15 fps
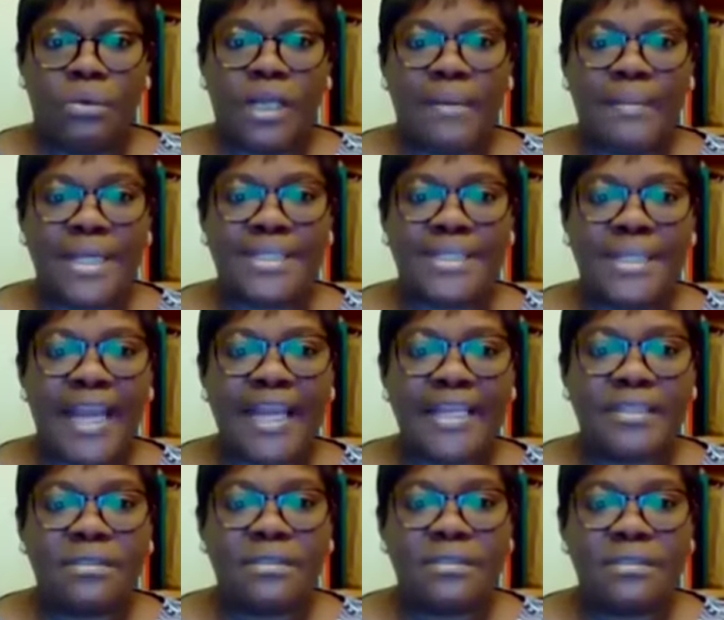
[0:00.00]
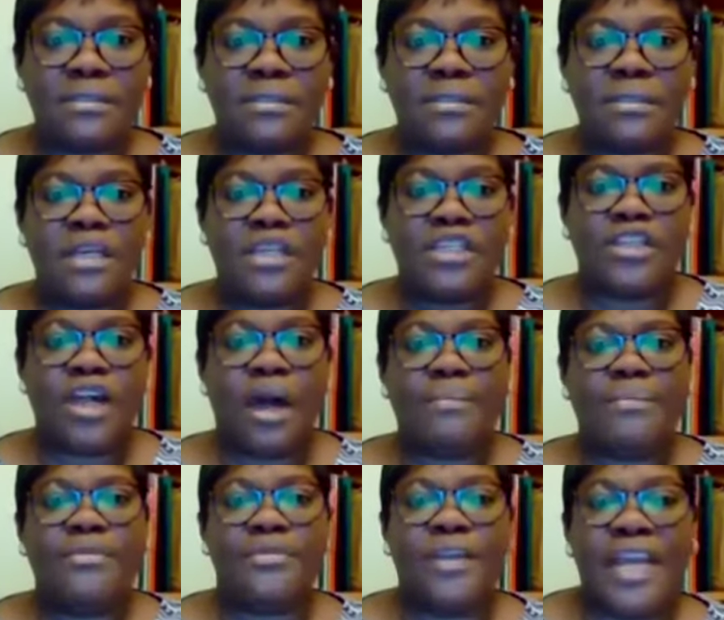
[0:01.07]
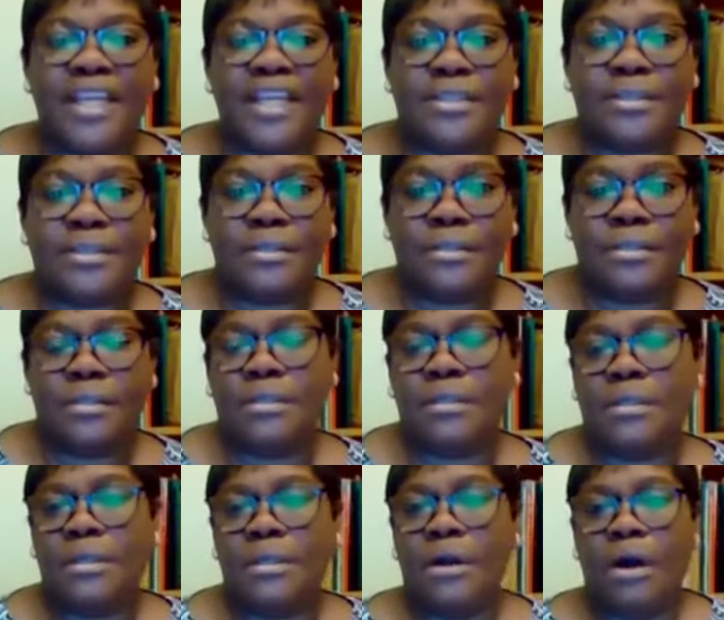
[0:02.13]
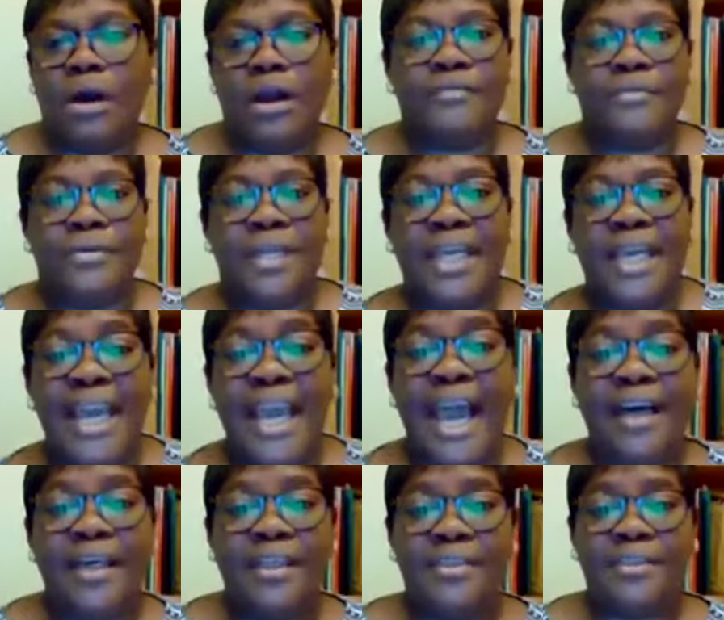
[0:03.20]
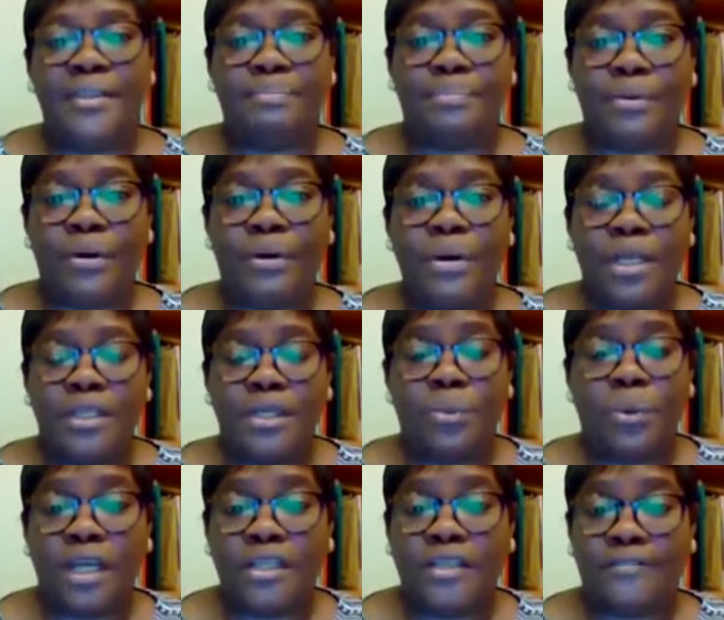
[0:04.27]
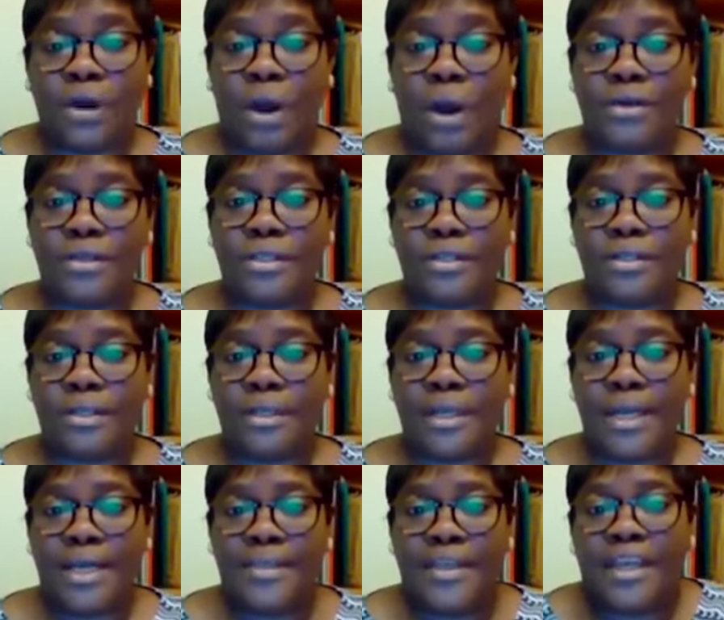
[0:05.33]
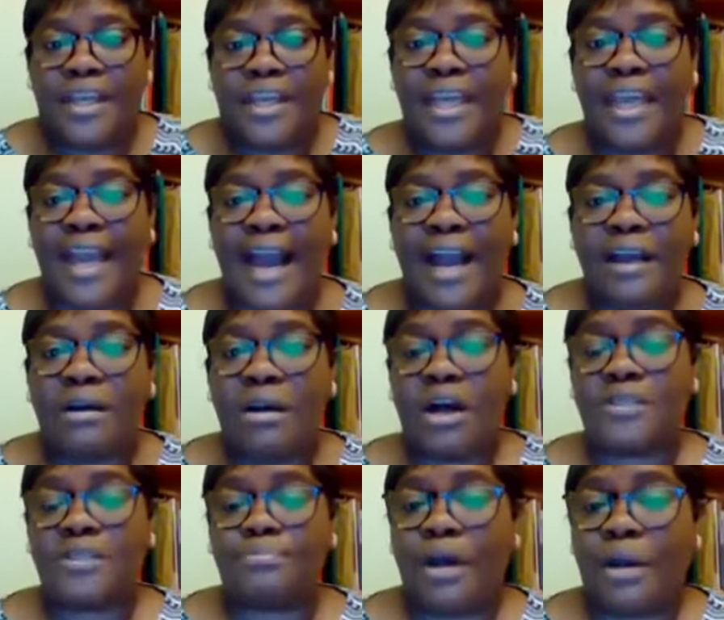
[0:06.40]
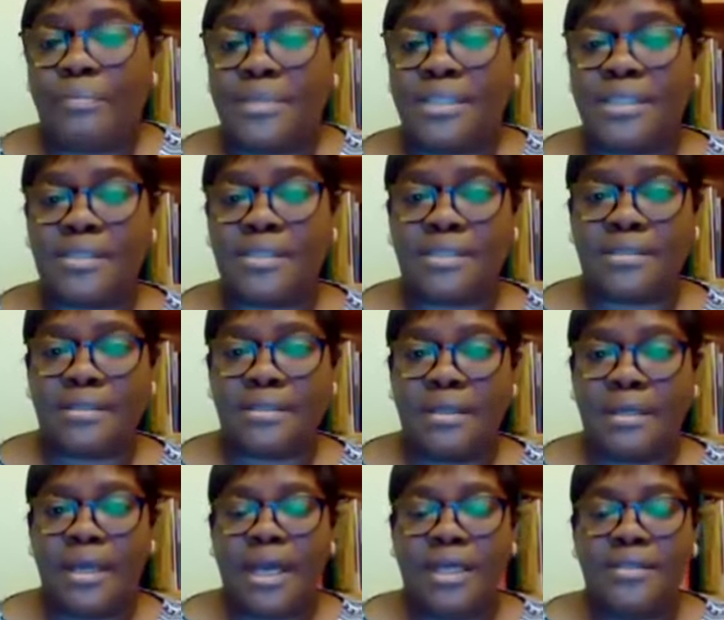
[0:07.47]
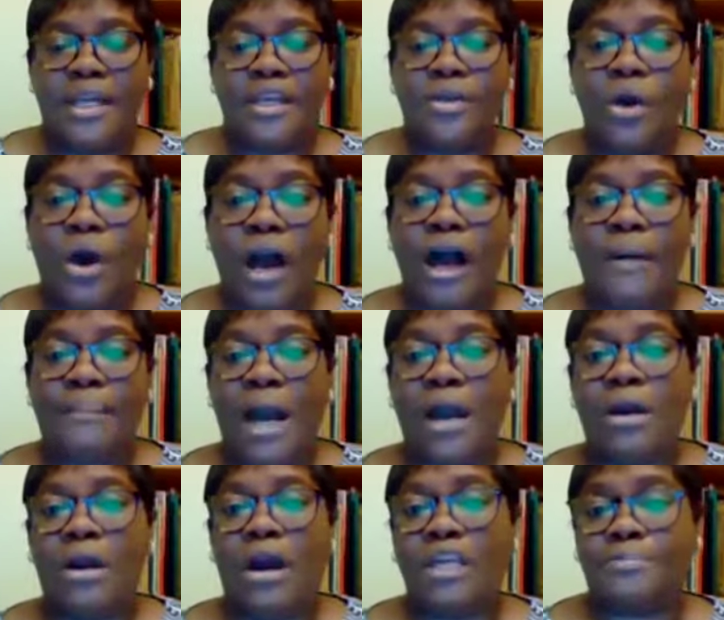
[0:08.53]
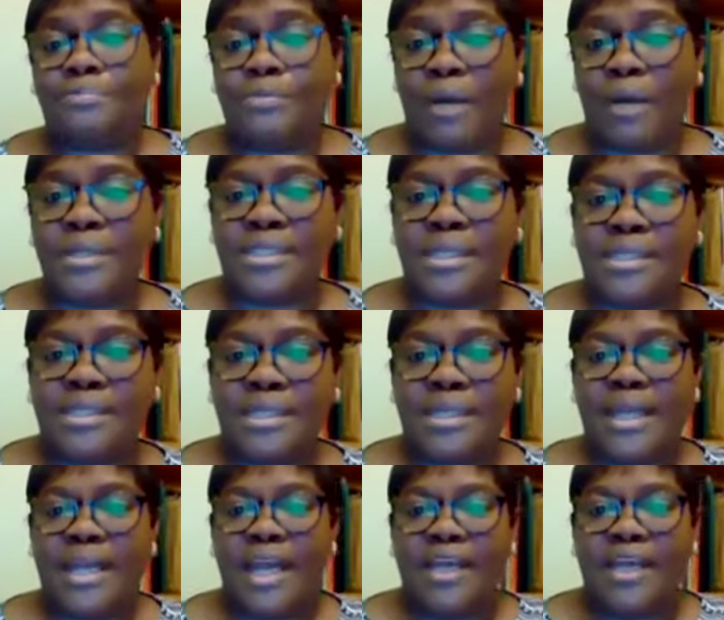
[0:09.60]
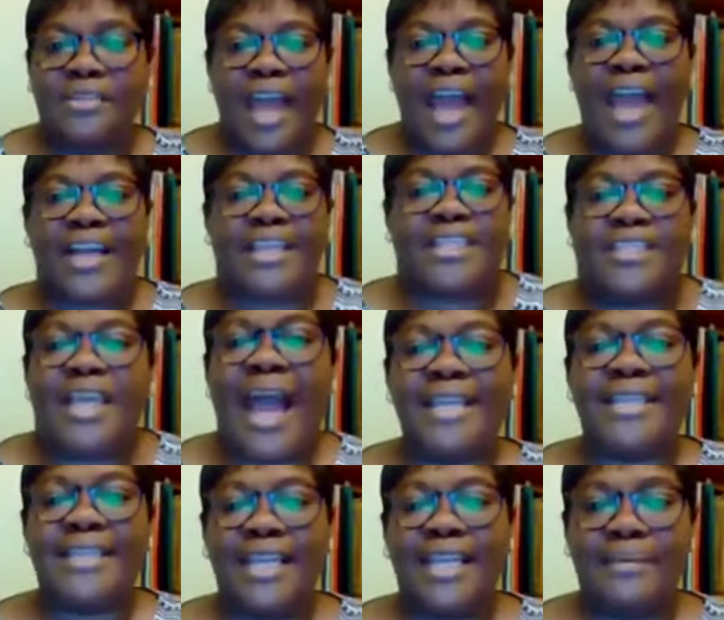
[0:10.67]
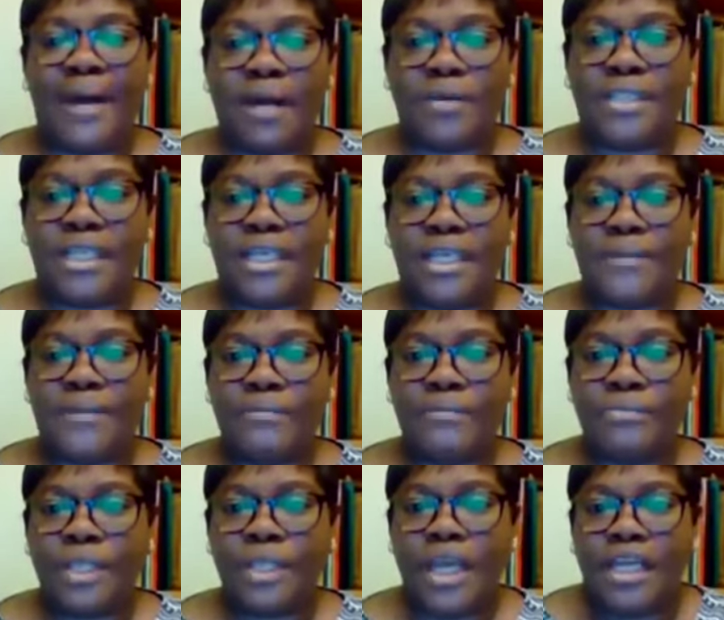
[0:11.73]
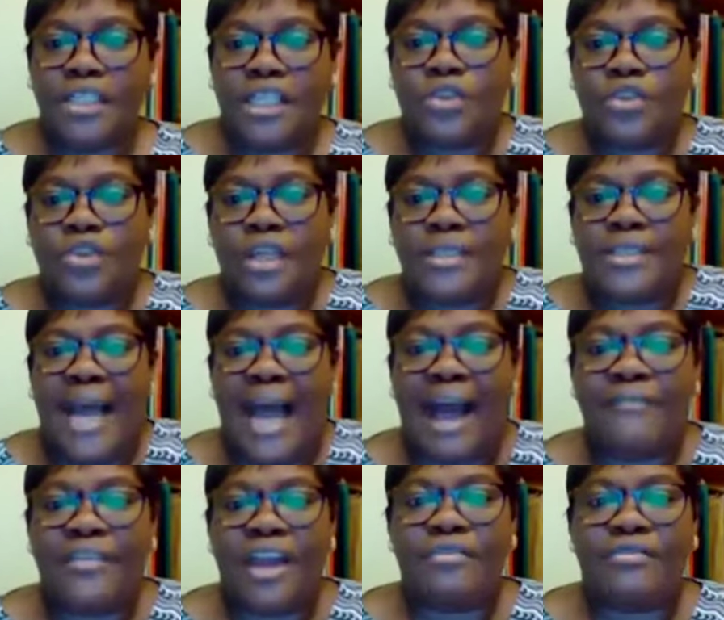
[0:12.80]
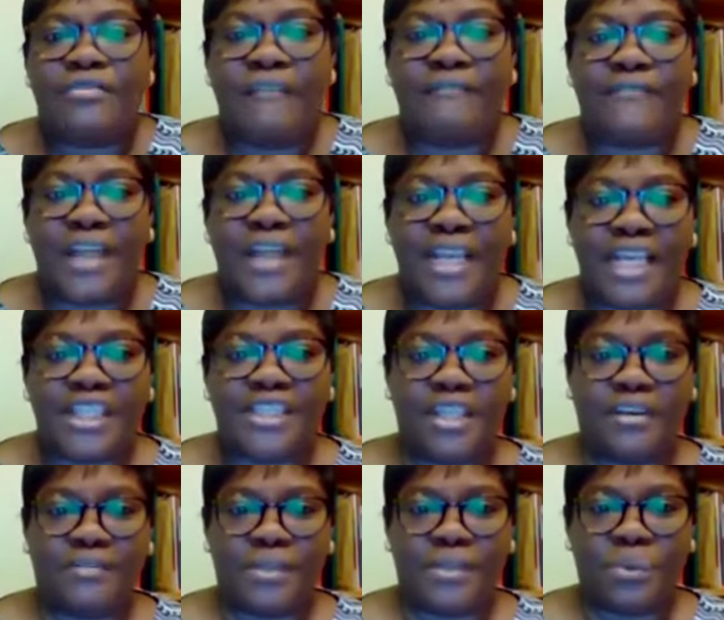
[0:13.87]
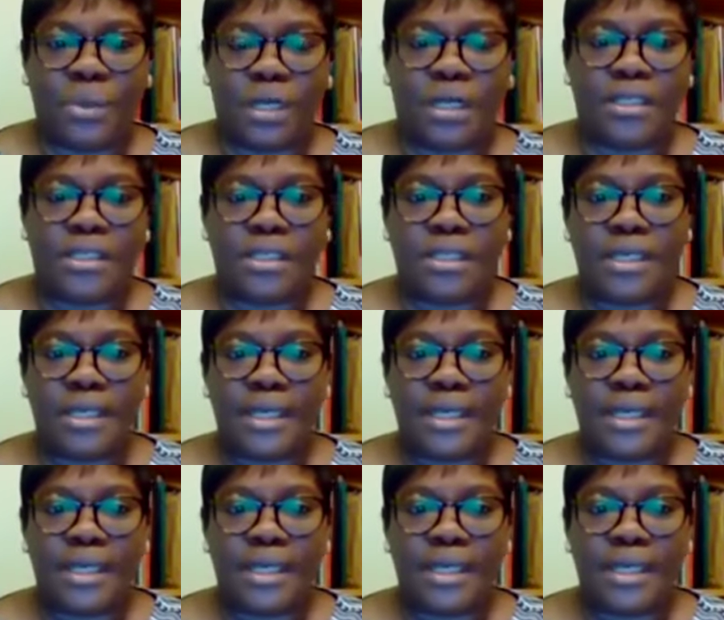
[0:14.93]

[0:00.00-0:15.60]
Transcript: What am I saying? Some read or even hear the word of God. They hear God's promises. They know about God's promises. They are excited about it. They do not have a revelation of the word.